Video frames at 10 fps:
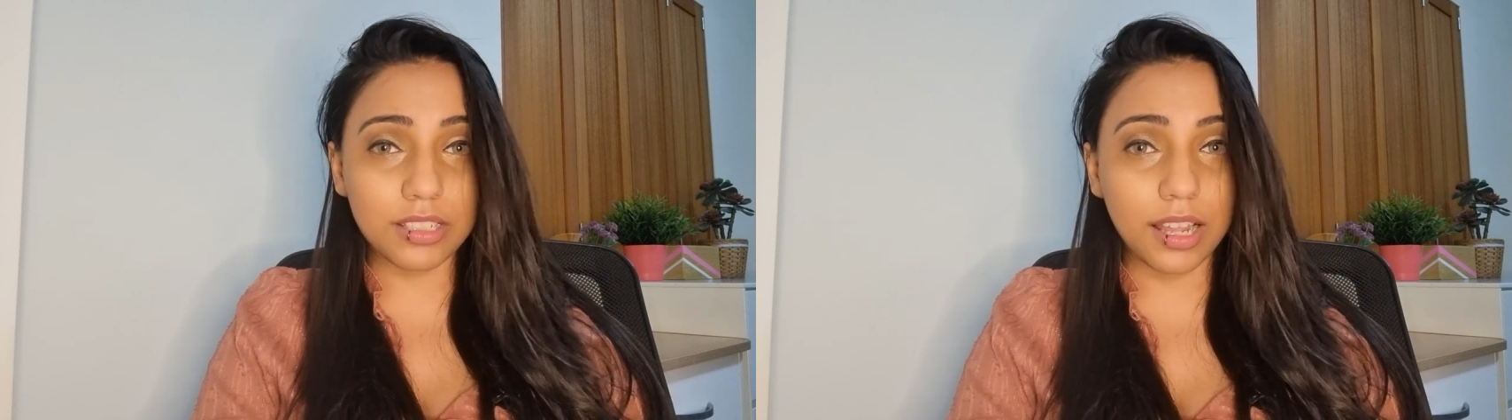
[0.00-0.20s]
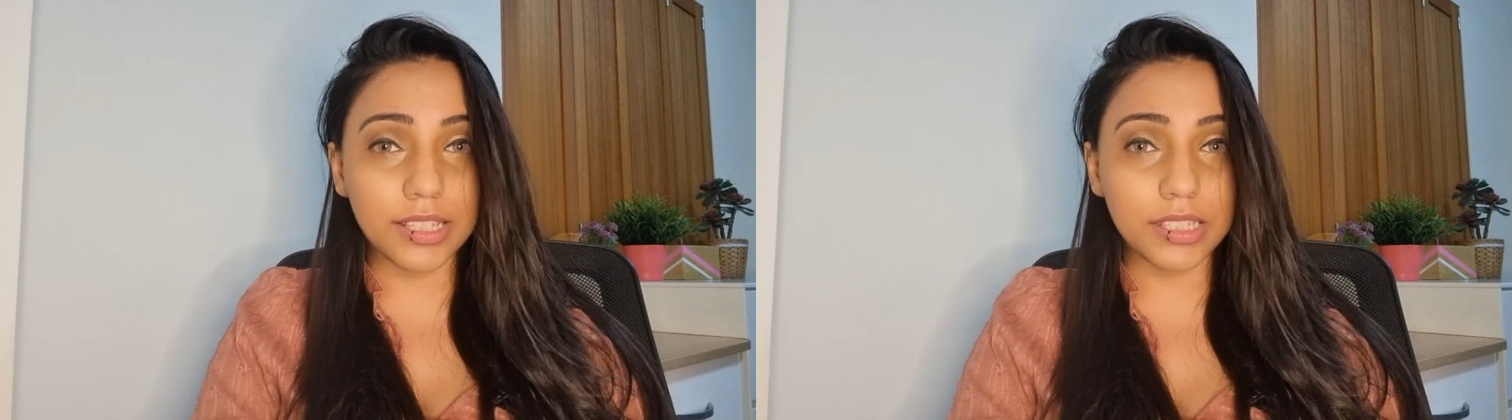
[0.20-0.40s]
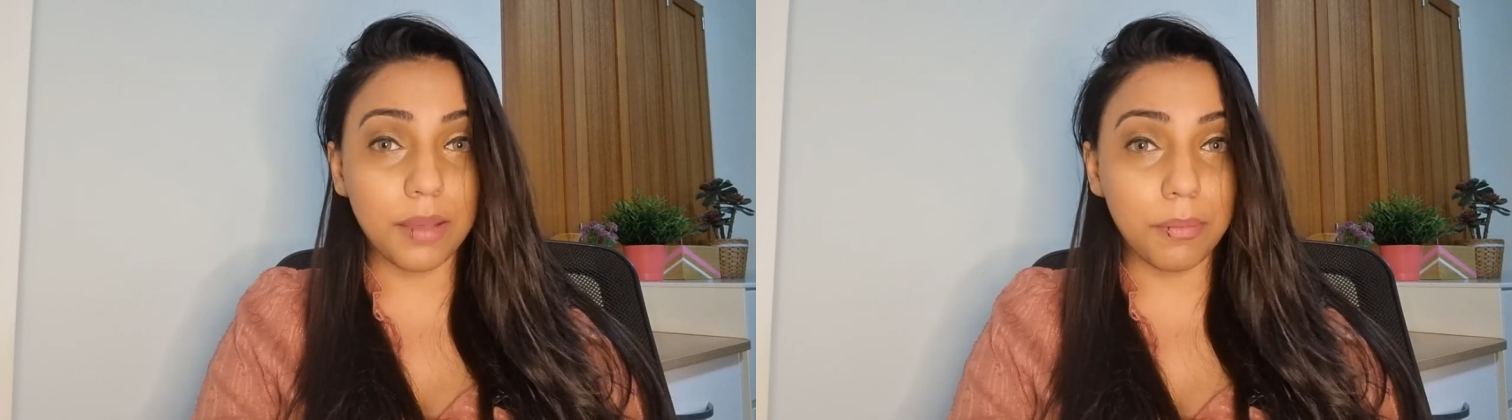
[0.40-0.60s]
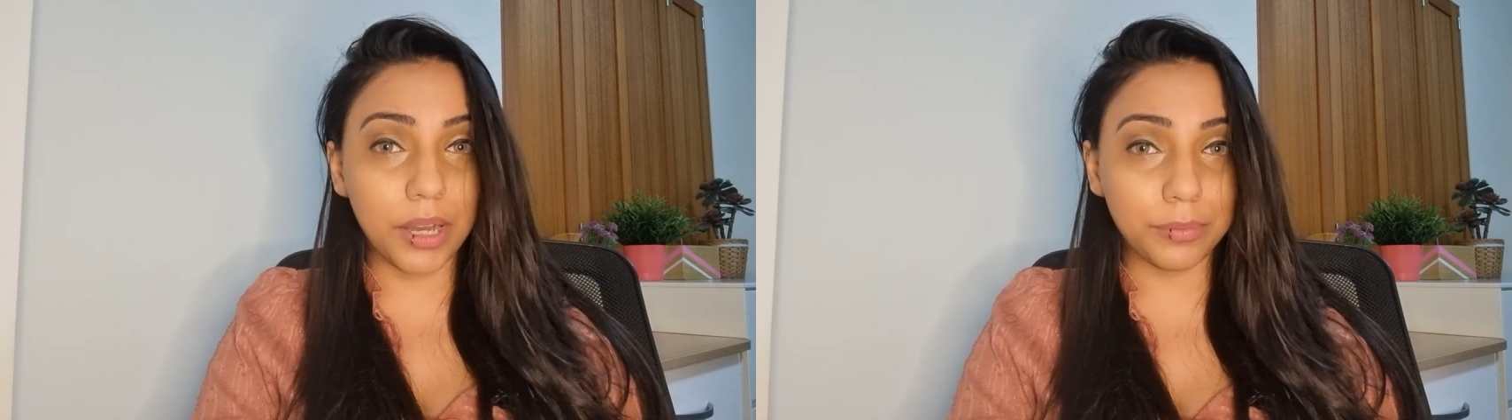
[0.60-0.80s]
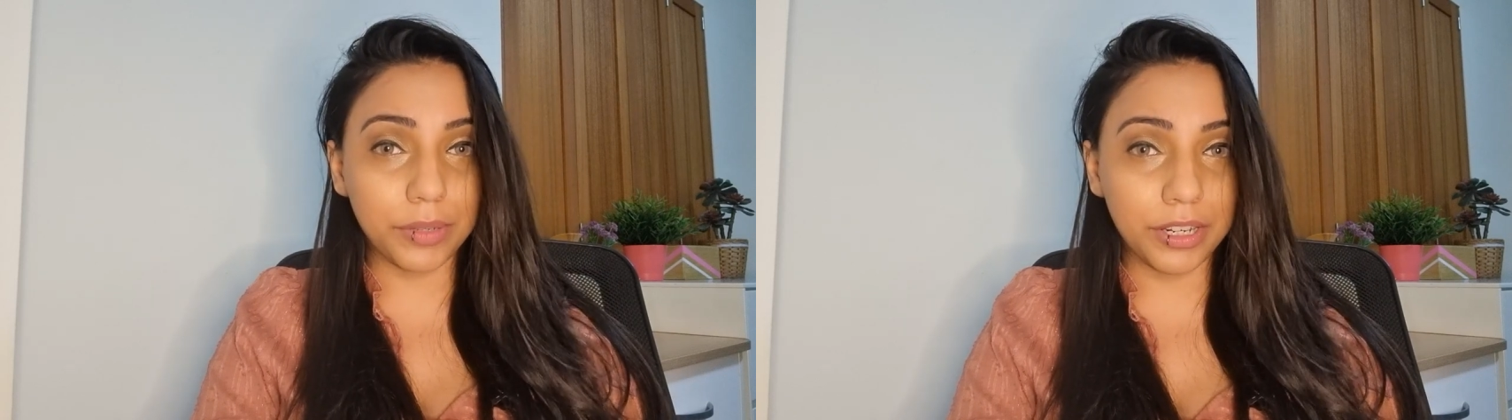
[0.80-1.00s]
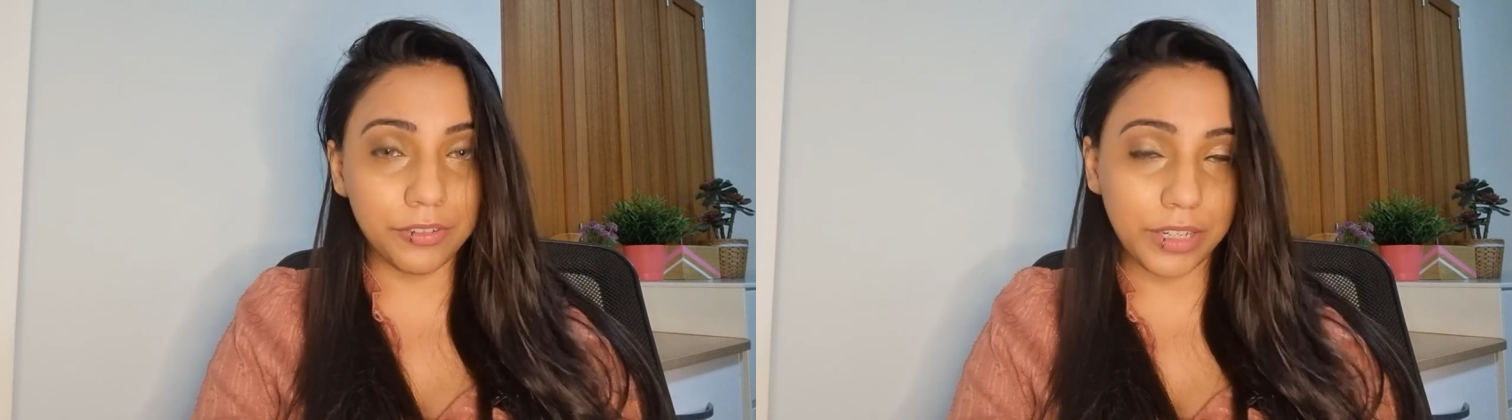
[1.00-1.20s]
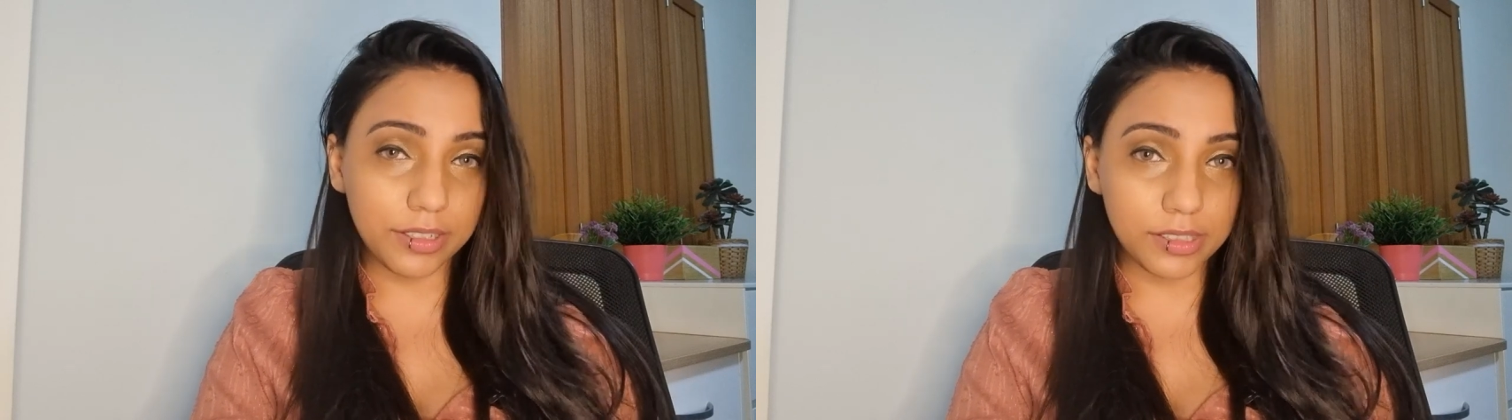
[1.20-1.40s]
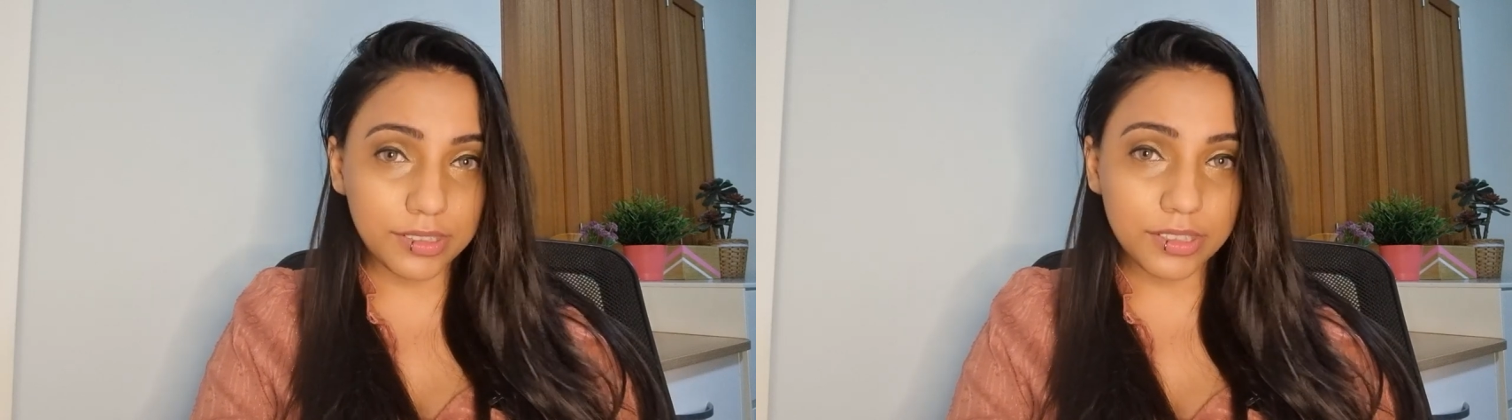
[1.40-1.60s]
lies about my
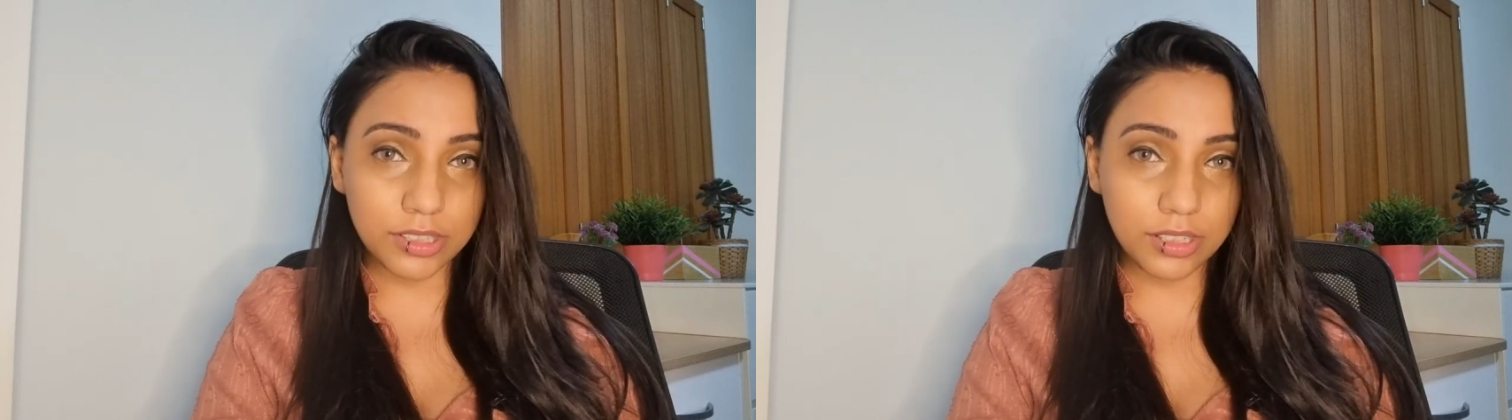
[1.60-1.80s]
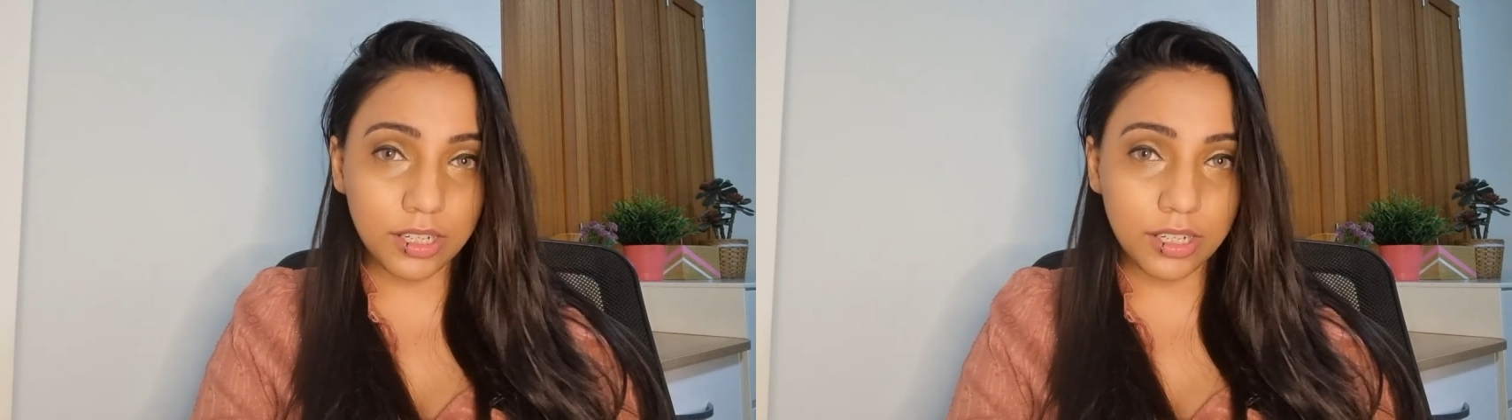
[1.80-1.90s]
arrest.